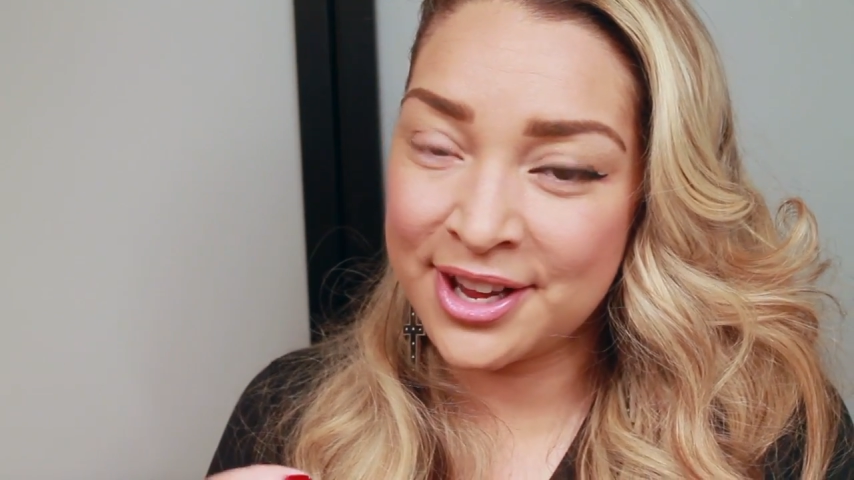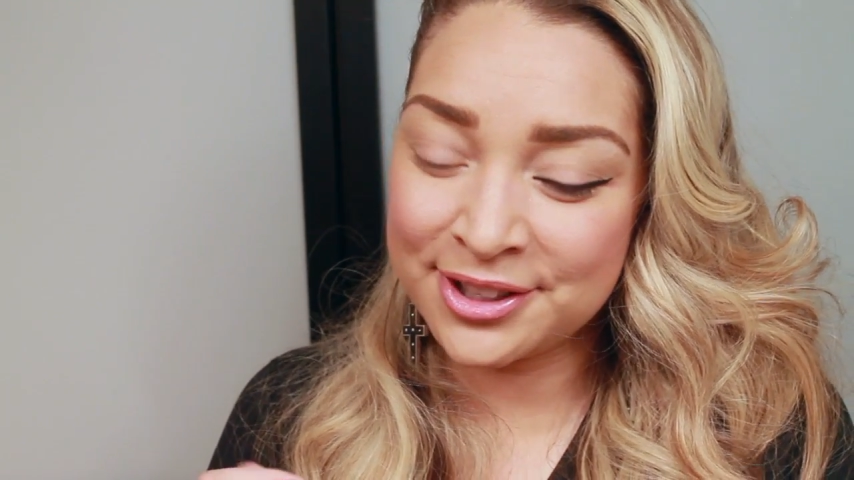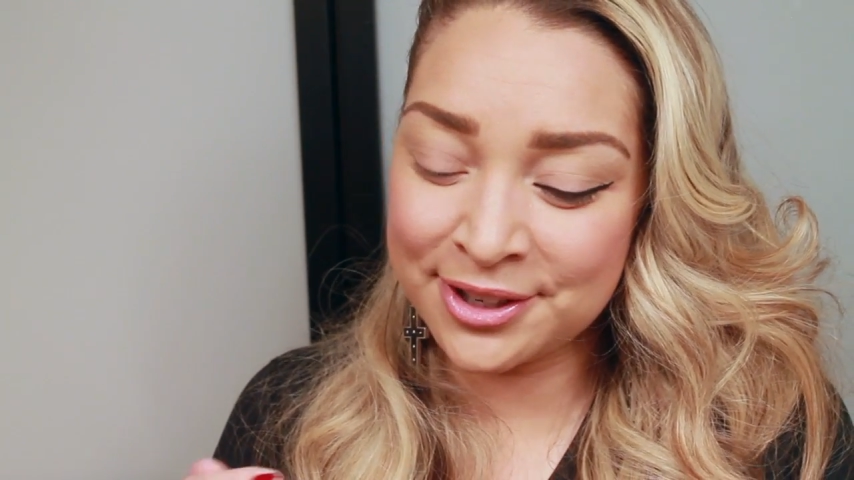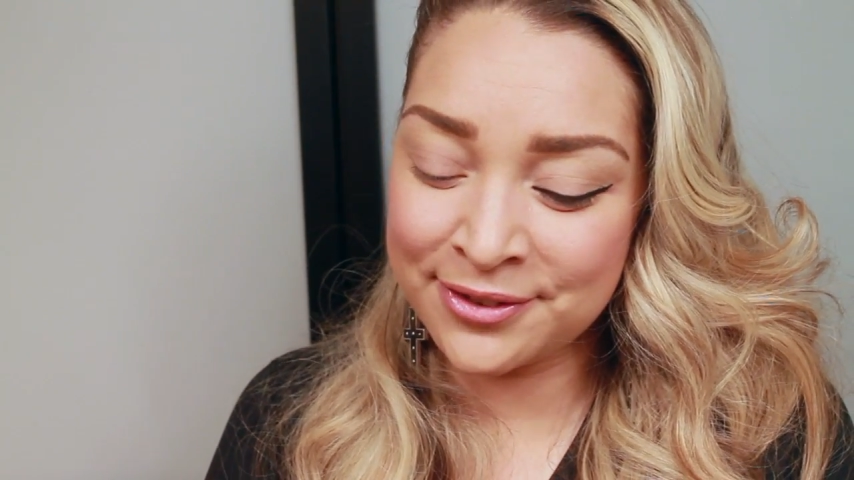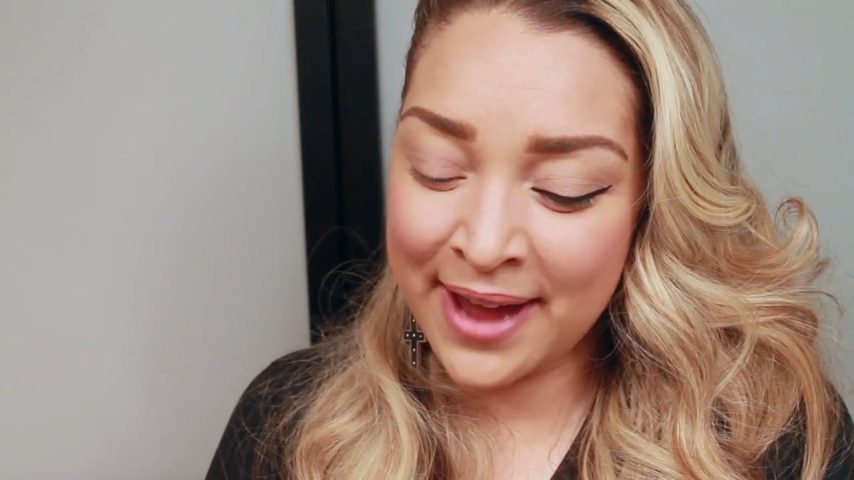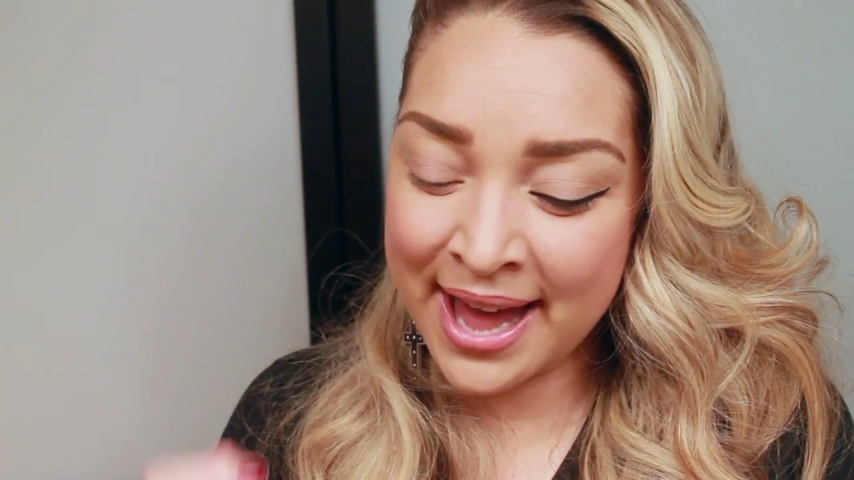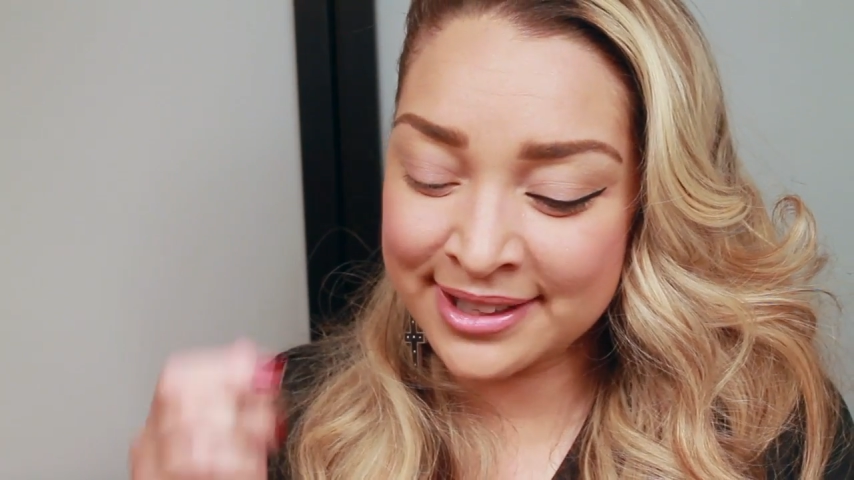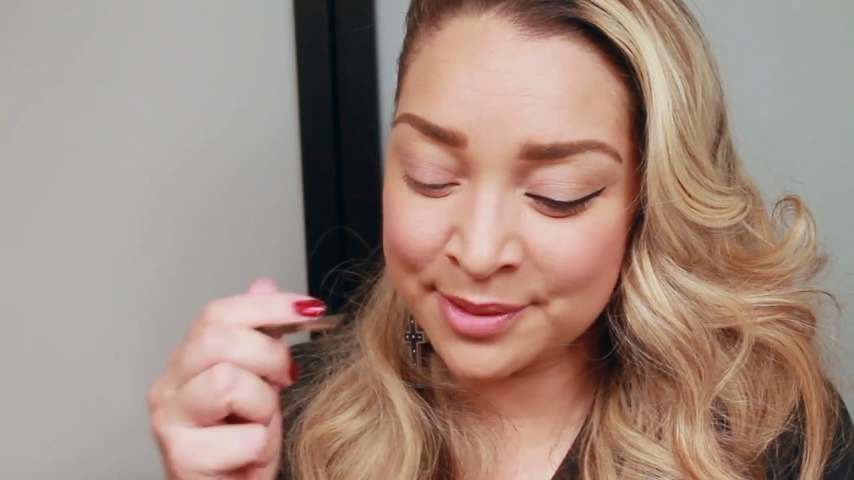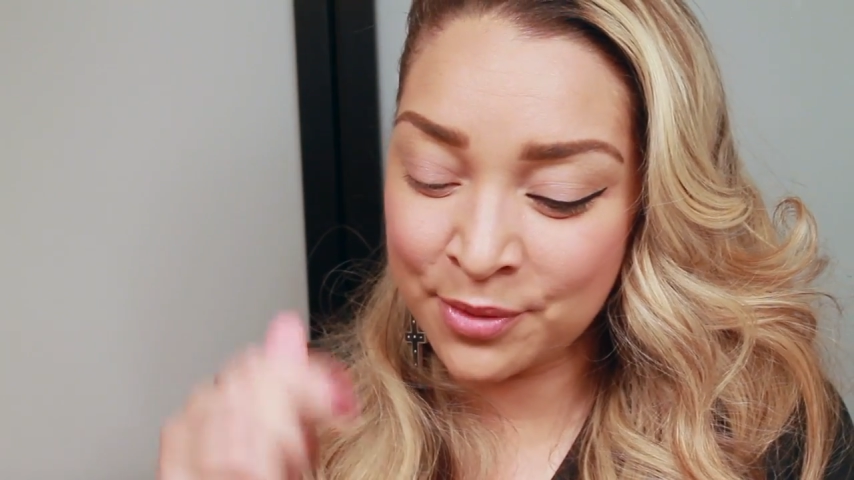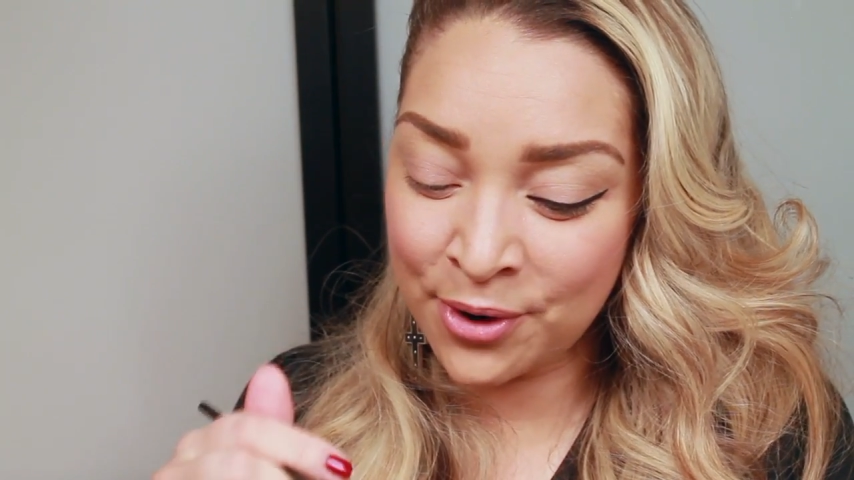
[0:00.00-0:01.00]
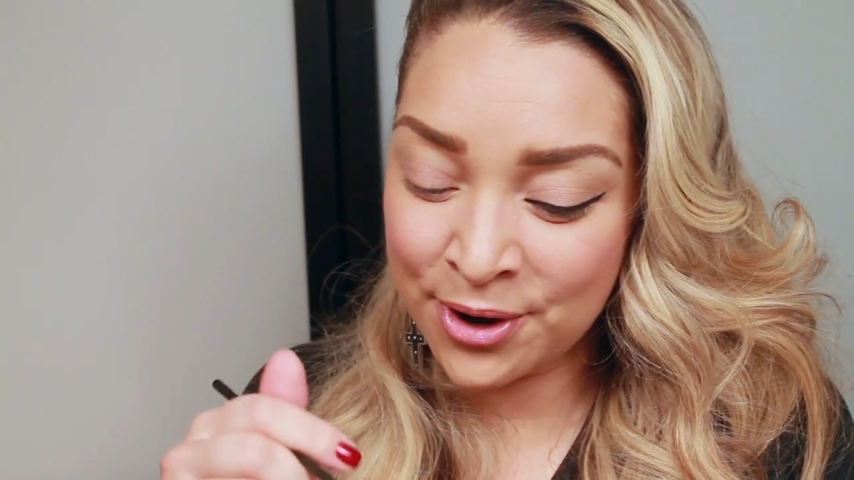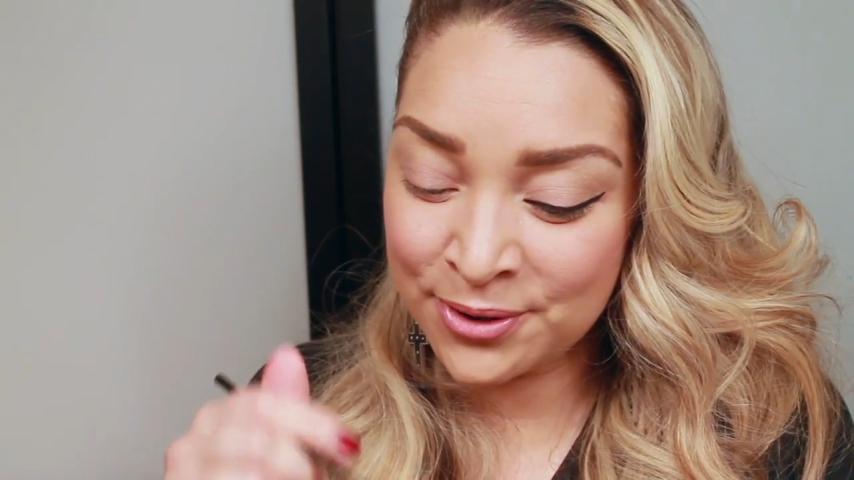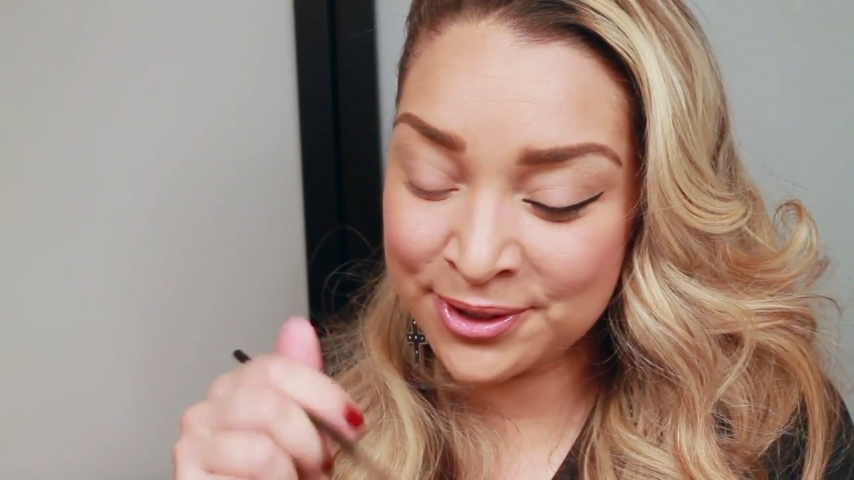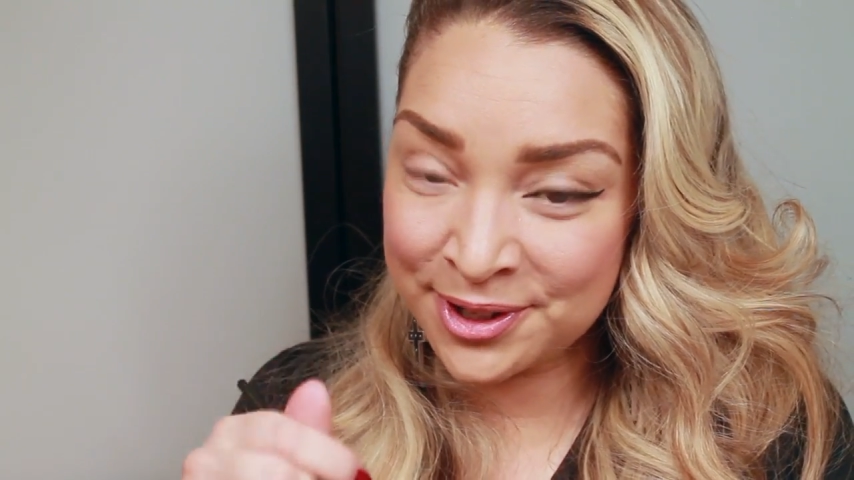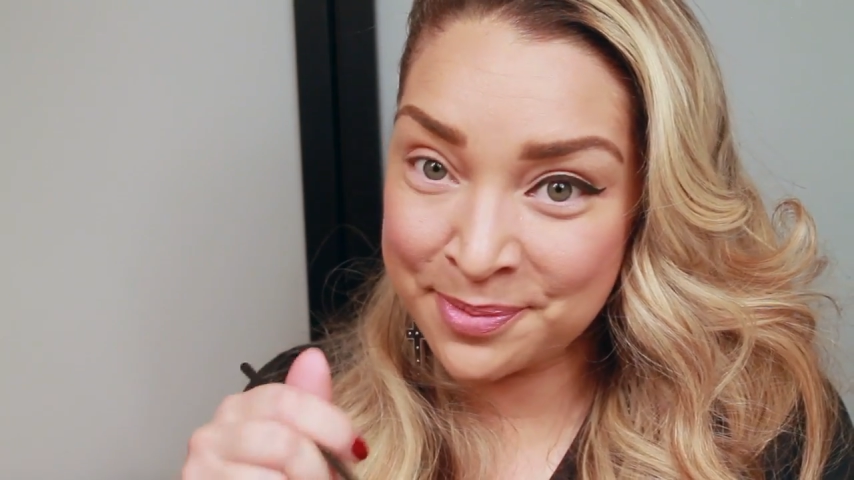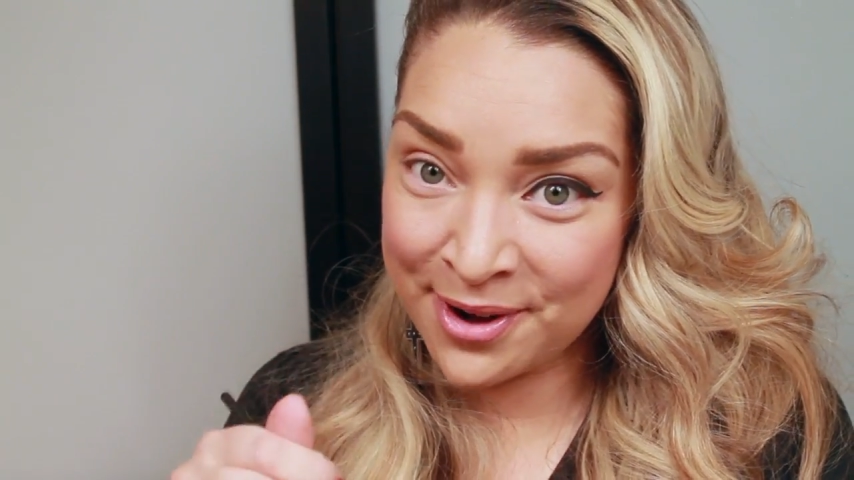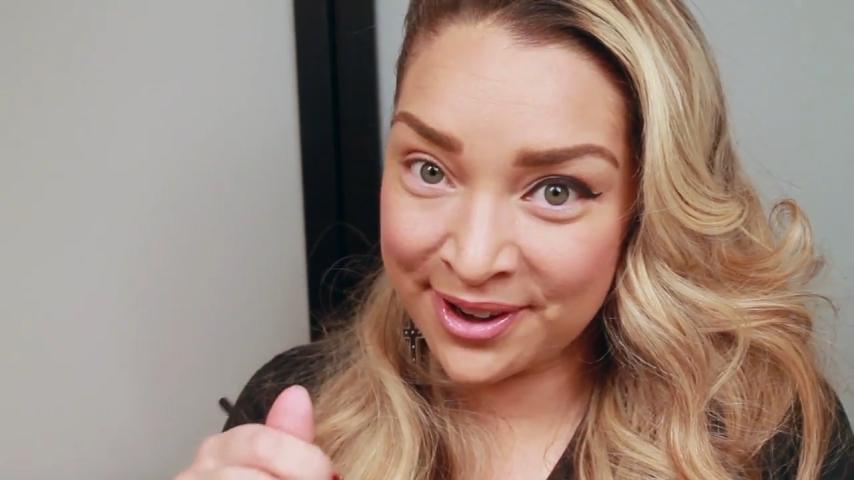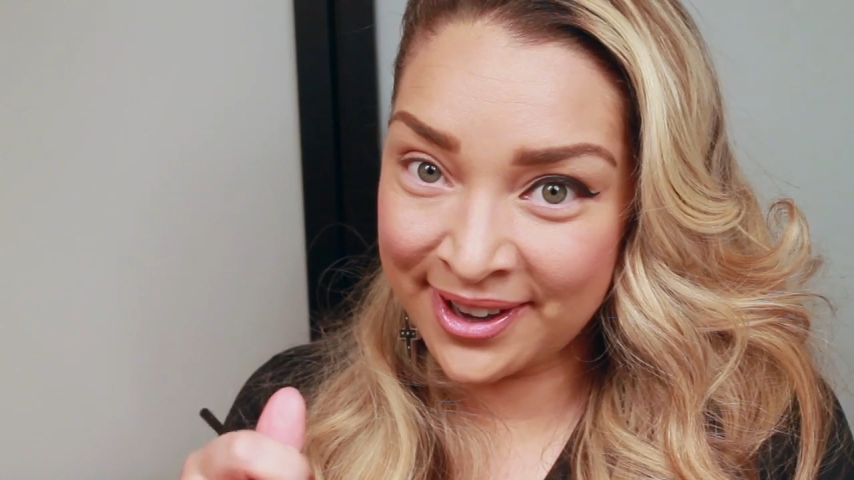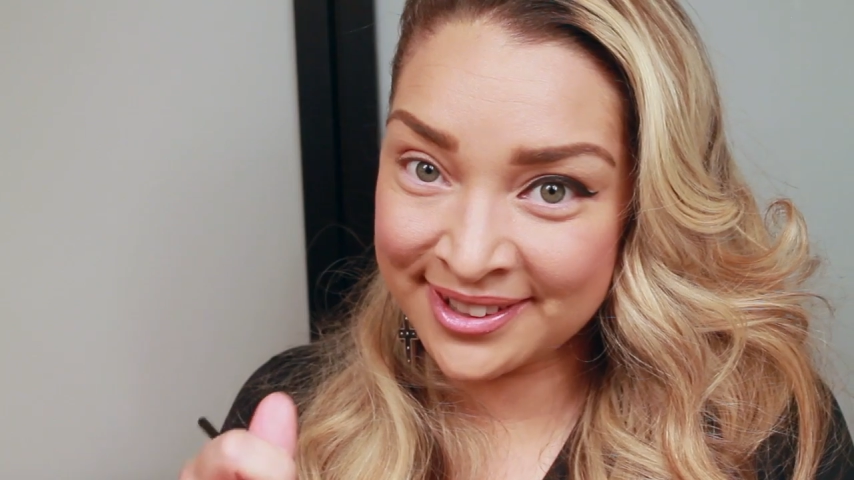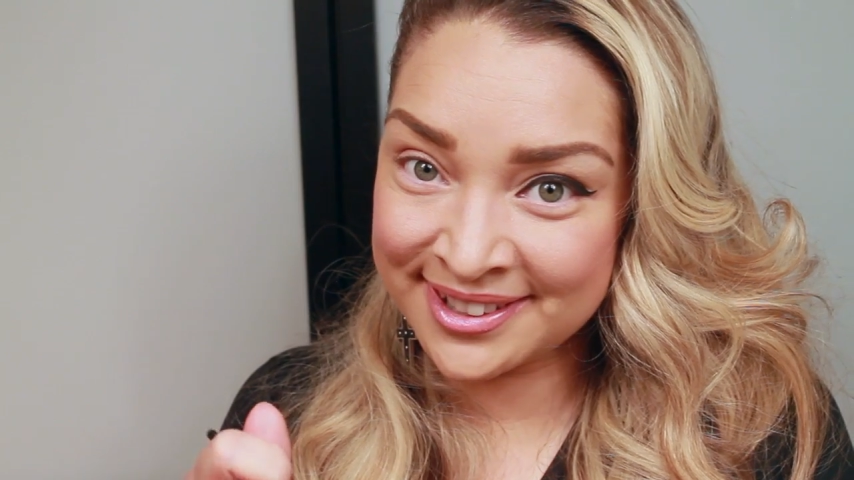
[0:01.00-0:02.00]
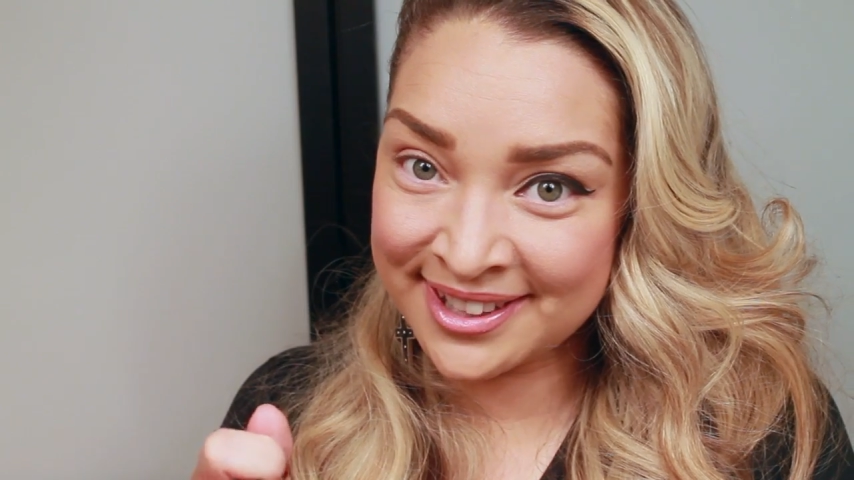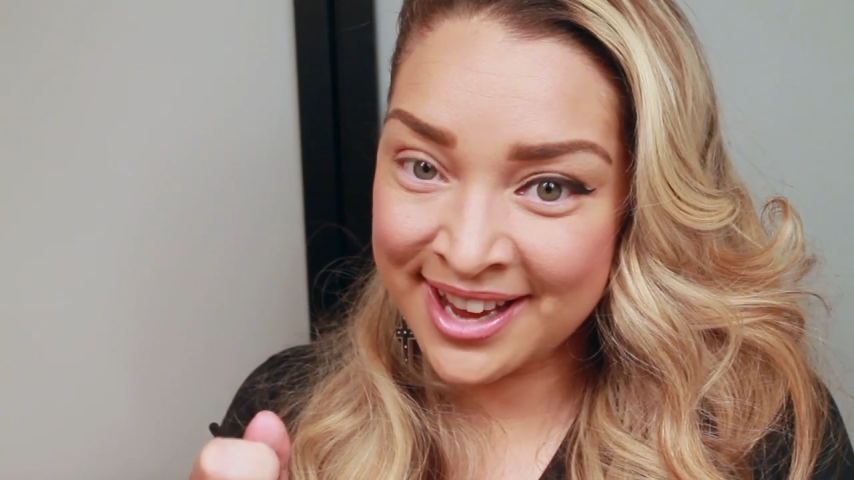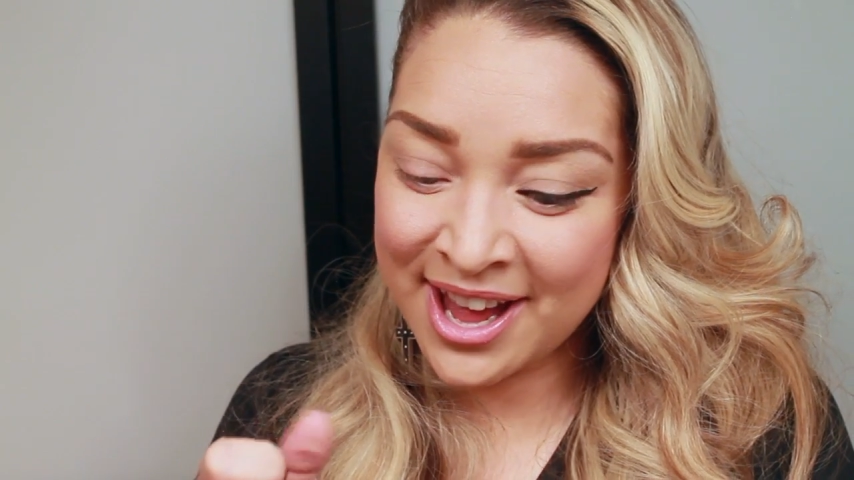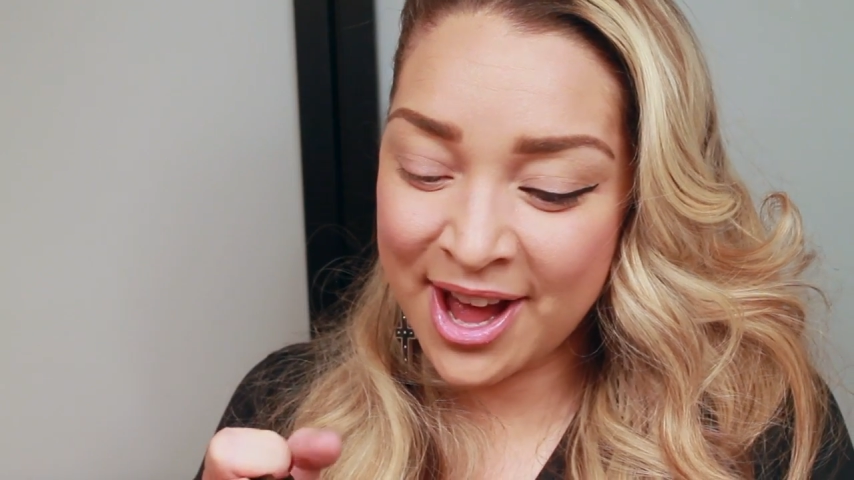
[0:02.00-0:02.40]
So if you add some oil to the product,